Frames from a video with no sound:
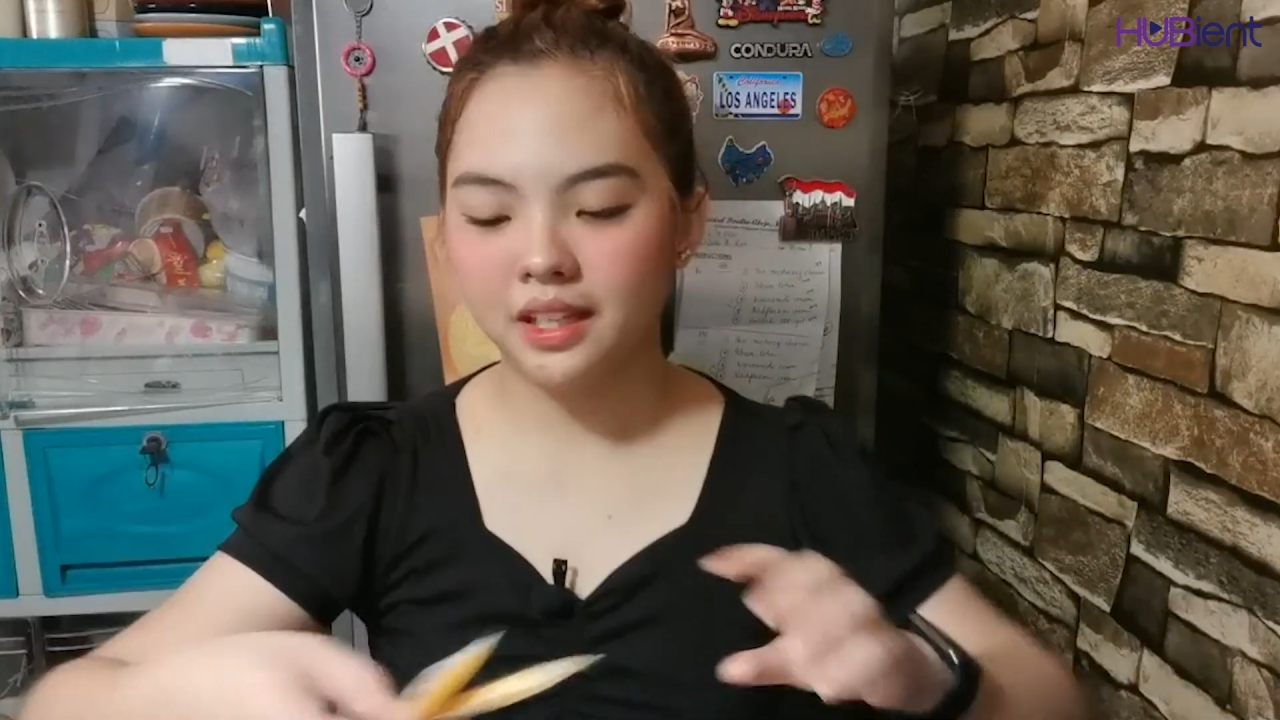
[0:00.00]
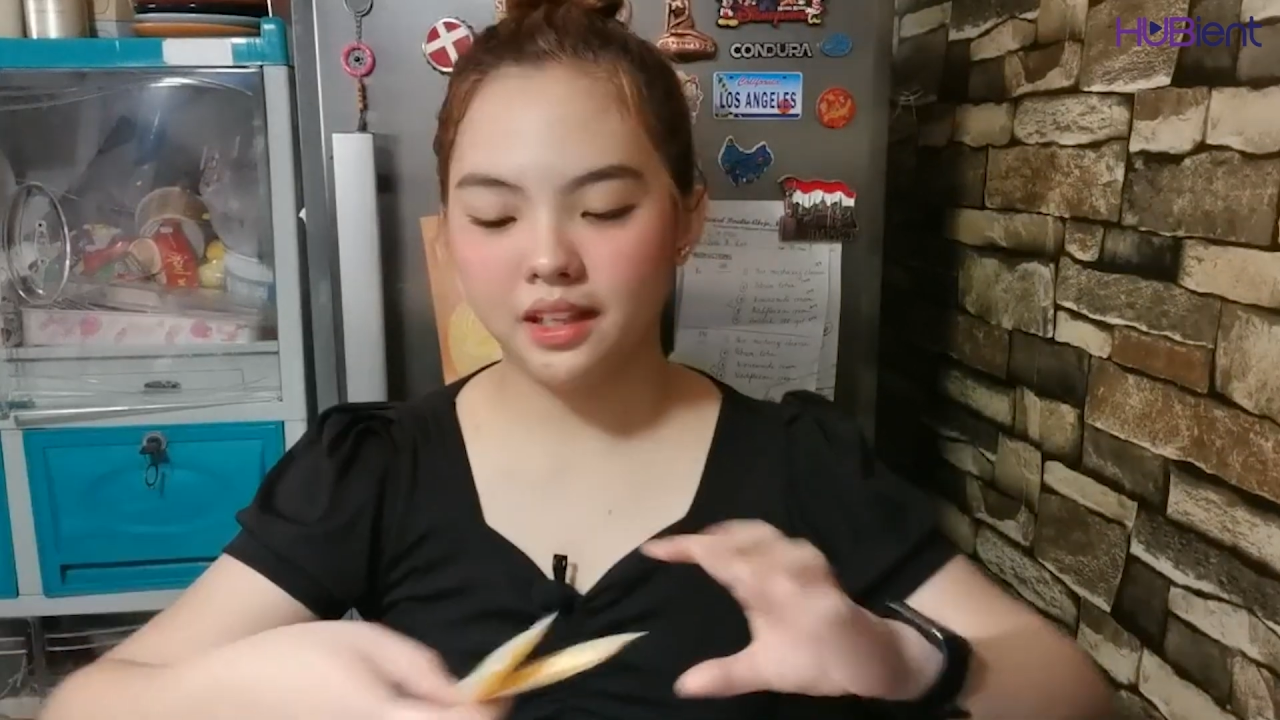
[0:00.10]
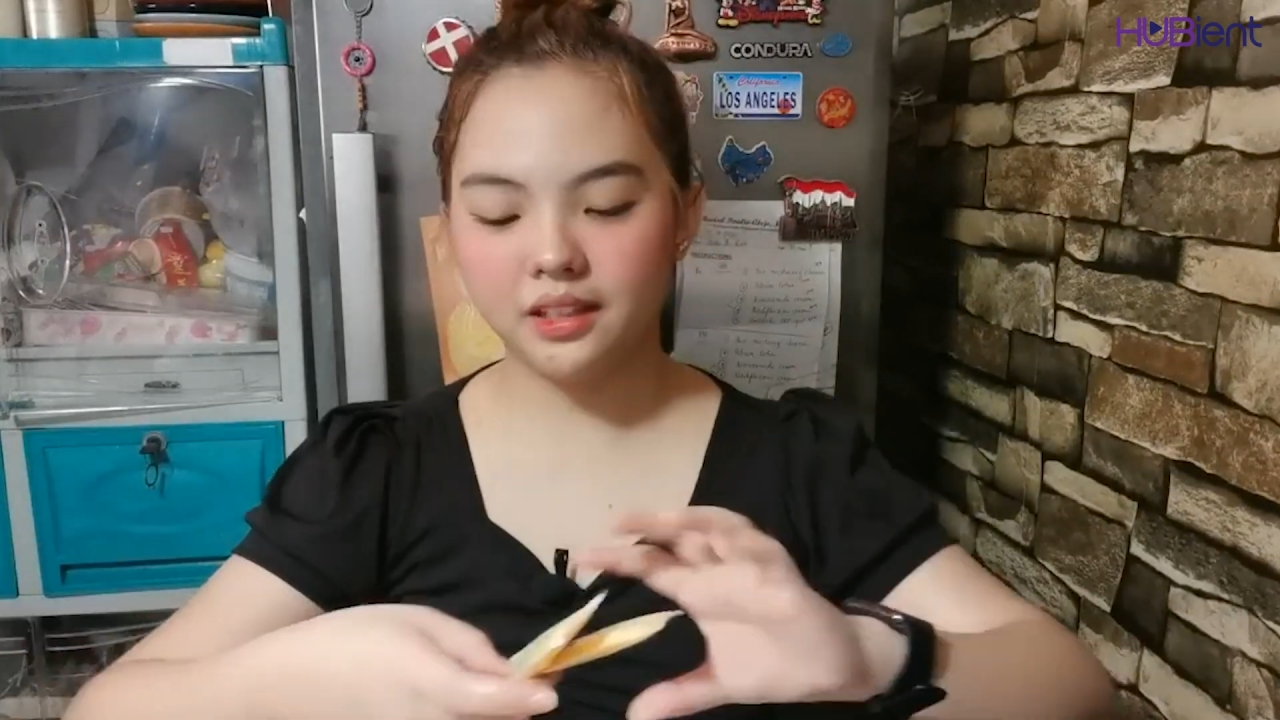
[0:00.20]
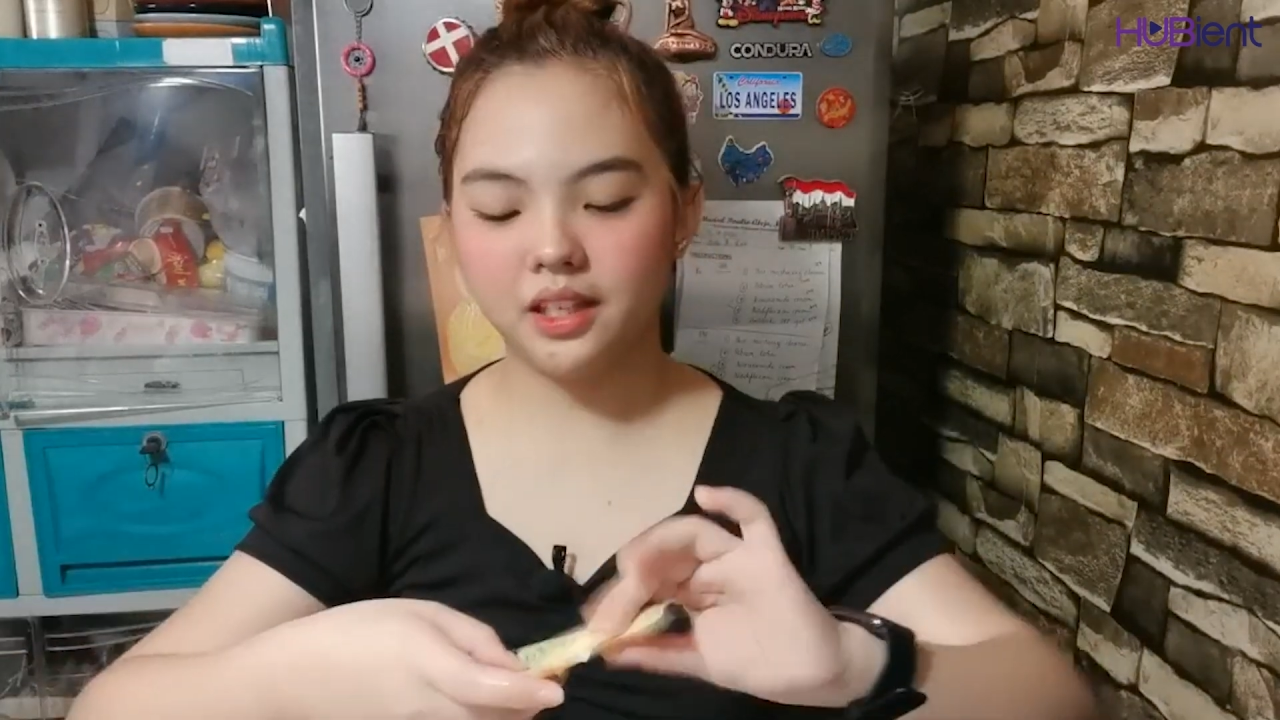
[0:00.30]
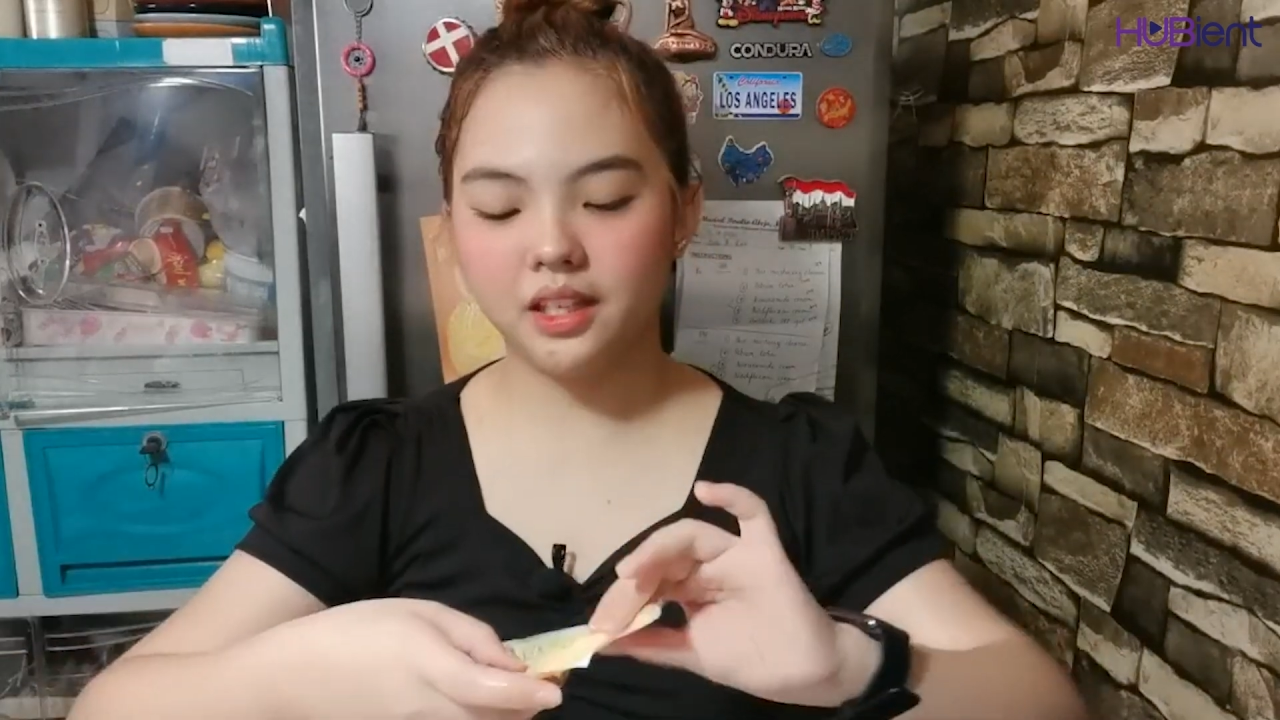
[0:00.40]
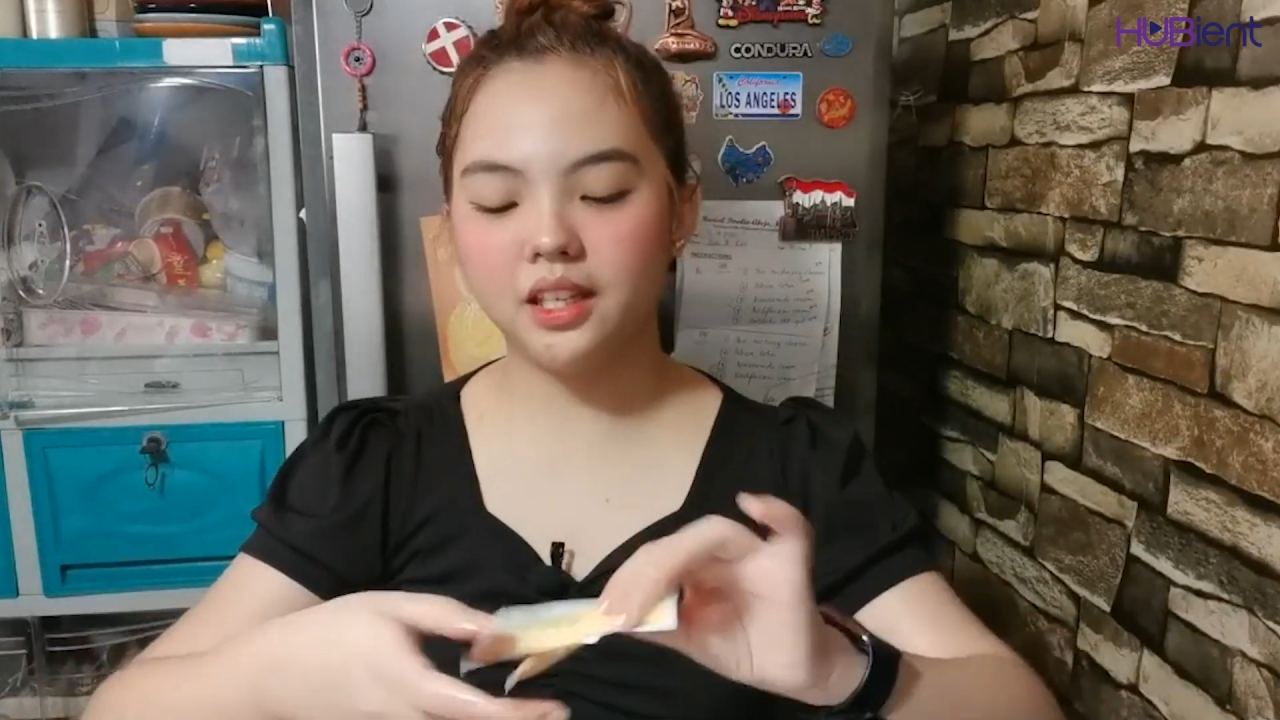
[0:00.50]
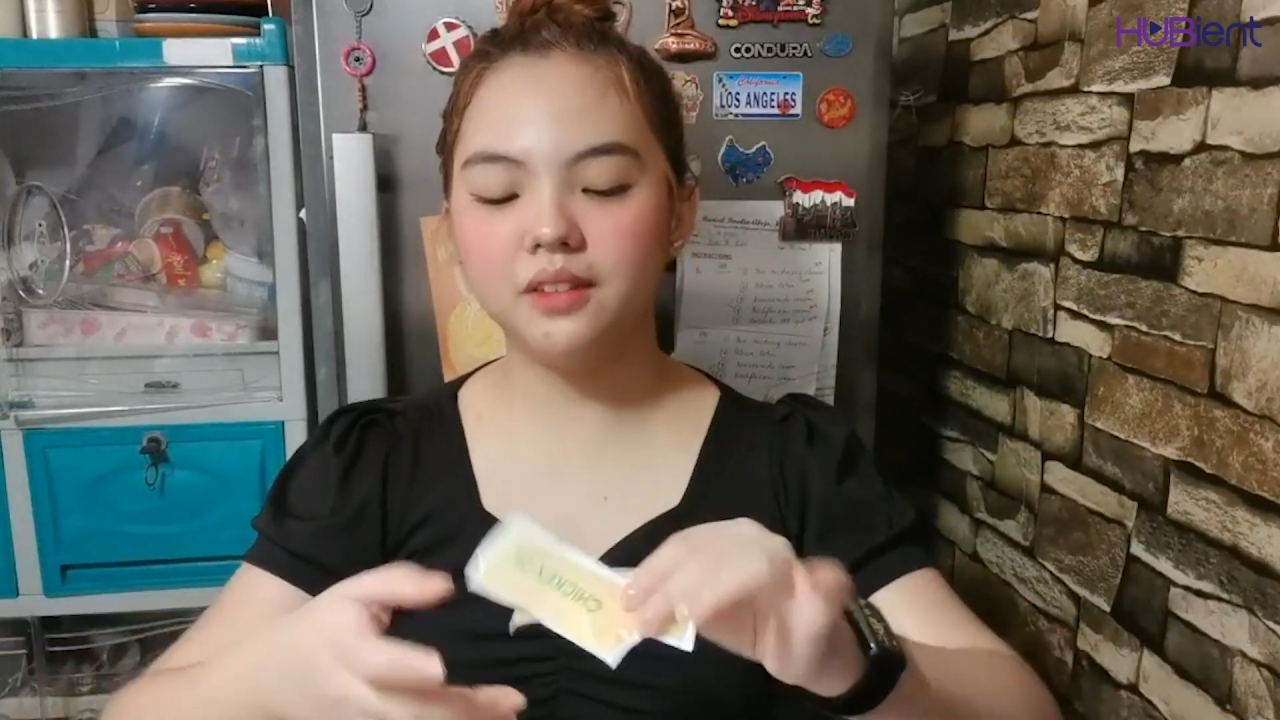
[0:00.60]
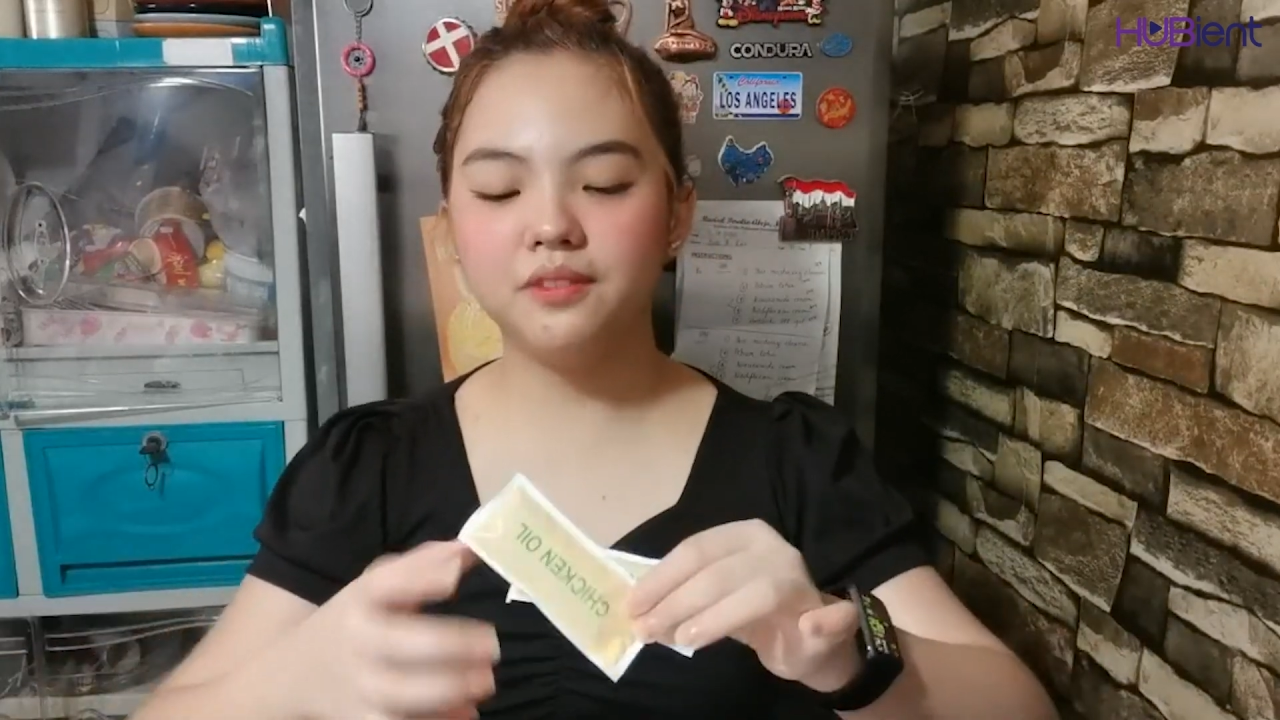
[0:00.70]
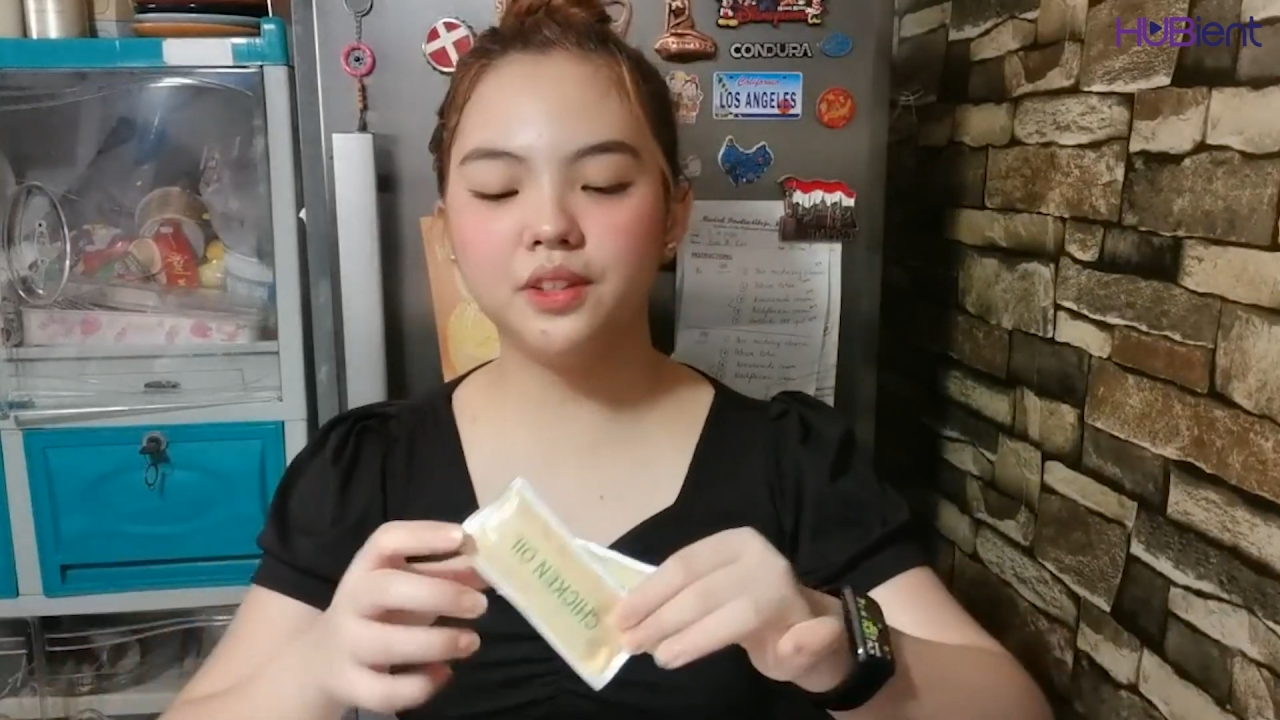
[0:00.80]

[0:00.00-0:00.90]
Yeah, they give